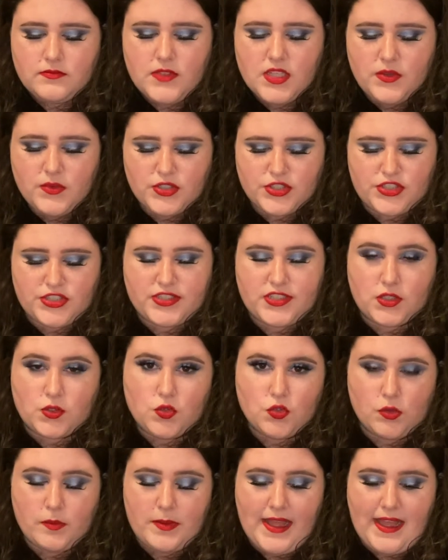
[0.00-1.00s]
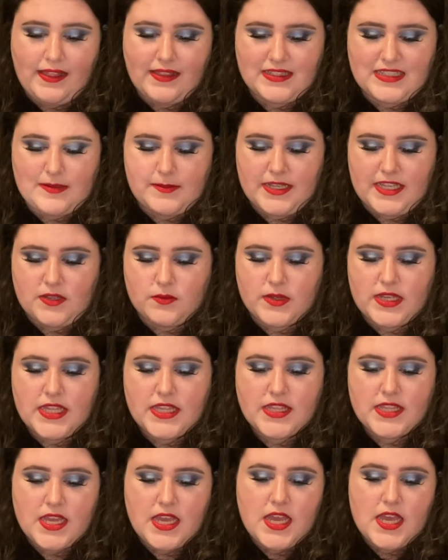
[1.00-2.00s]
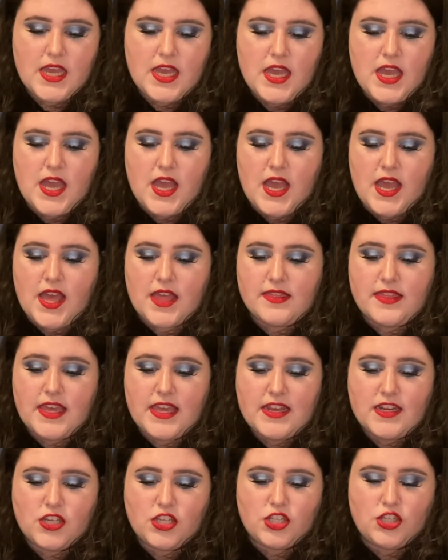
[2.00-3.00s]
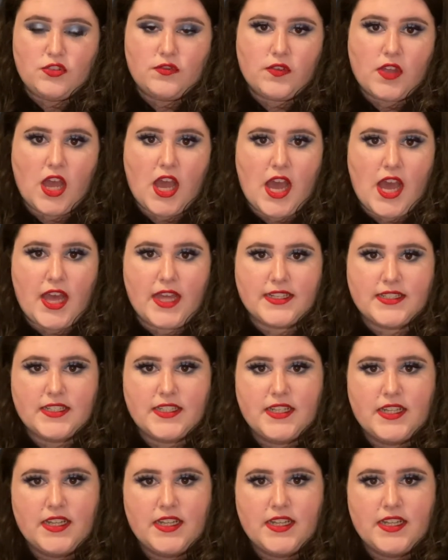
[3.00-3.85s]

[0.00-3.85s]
it was just a cool palette to begin with. And then you've got